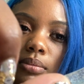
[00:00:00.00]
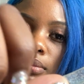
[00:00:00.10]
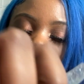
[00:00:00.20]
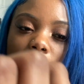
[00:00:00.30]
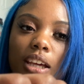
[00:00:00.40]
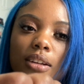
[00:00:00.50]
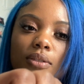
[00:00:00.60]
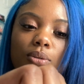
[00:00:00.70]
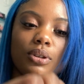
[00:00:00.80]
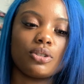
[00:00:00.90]
I can't
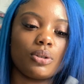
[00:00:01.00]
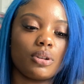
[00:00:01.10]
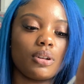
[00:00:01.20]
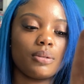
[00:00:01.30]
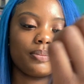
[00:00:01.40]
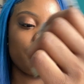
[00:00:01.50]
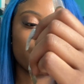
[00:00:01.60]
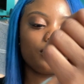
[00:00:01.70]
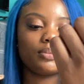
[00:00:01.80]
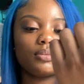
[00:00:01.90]
even really show y'all.
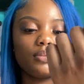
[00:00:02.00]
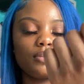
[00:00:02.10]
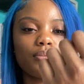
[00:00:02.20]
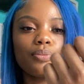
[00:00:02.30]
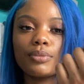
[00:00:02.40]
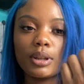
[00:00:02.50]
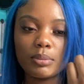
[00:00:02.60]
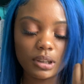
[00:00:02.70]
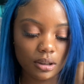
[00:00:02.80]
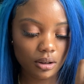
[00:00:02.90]
I'm
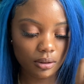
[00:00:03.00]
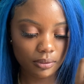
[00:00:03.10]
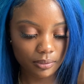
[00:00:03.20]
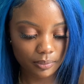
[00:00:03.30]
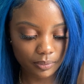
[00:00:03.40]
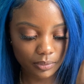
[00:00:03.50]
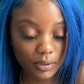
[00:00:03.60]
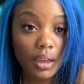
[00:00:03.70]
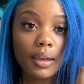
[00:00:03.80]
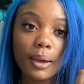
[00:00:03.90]
taking it off.
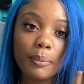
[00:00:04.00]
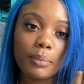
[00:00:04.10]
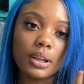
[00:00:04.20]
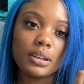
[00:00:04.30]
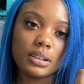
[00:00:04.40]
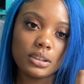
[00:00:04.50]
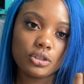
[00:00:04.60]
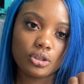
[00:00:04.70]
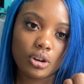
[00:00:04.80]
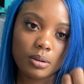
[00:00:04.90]
But this
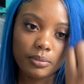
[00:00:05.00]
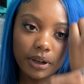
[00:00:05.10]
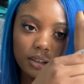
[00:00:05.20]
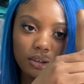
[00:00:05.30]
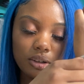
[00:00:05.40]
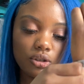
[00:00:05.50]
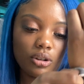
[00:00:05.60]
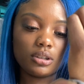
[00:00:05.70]
charm right here that's on